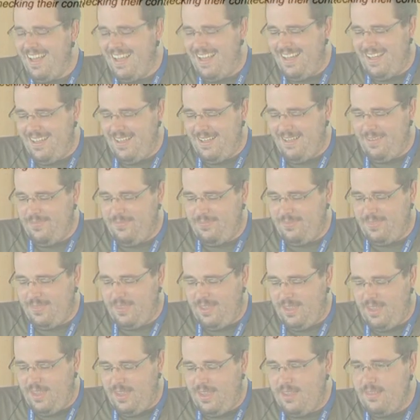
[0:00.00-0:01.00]
um,
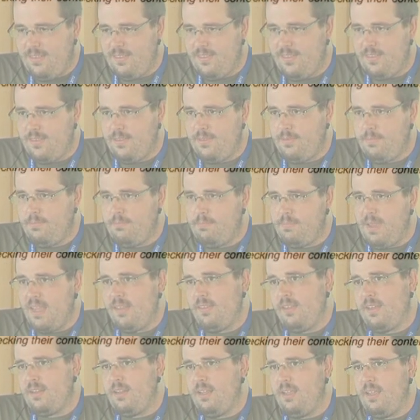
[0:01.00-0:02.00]
it's
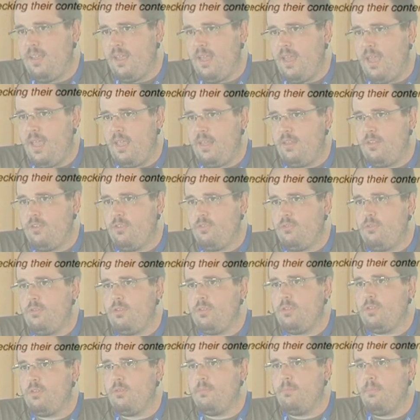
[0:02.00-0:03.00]
basically a tool
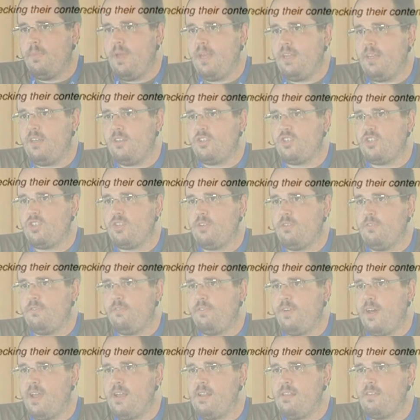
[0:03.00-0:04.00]
to manage
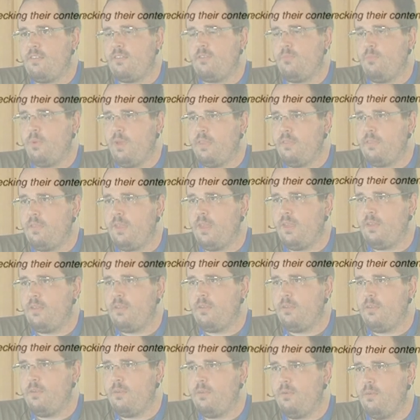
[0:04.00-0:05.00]
files with Git
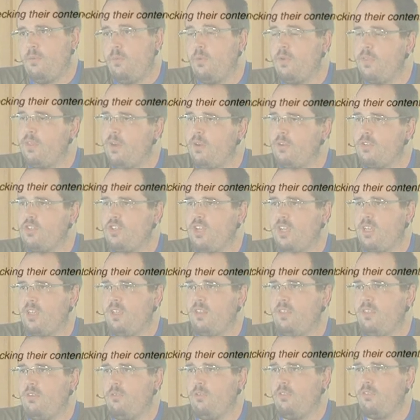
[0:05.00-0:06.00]
without
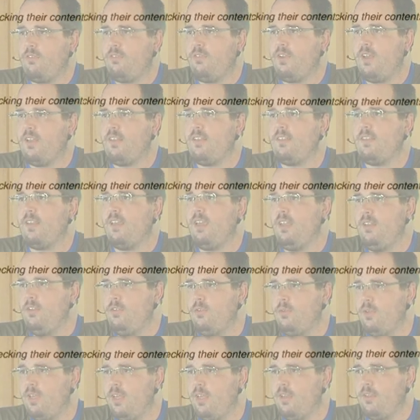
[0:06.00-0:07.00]
checking those files
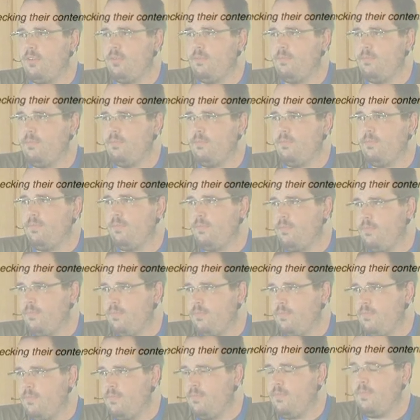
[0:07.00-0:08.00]
into Git.
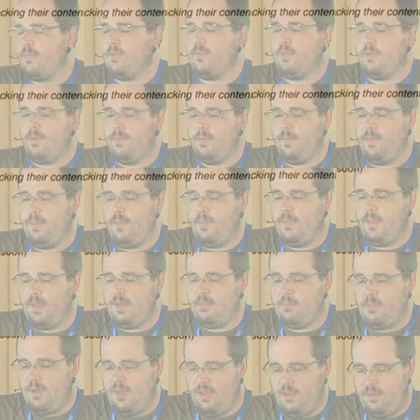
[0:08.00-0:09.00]

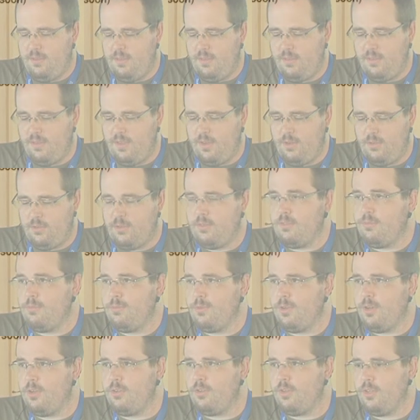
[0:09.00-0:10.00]
That might sound
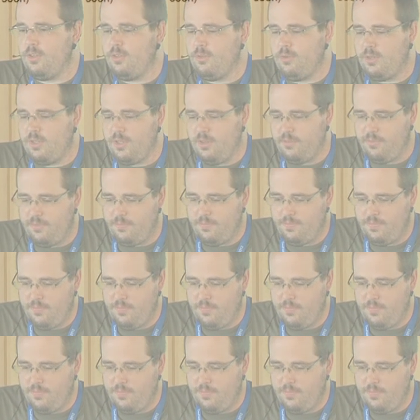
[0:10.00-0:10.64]
counterintuitive.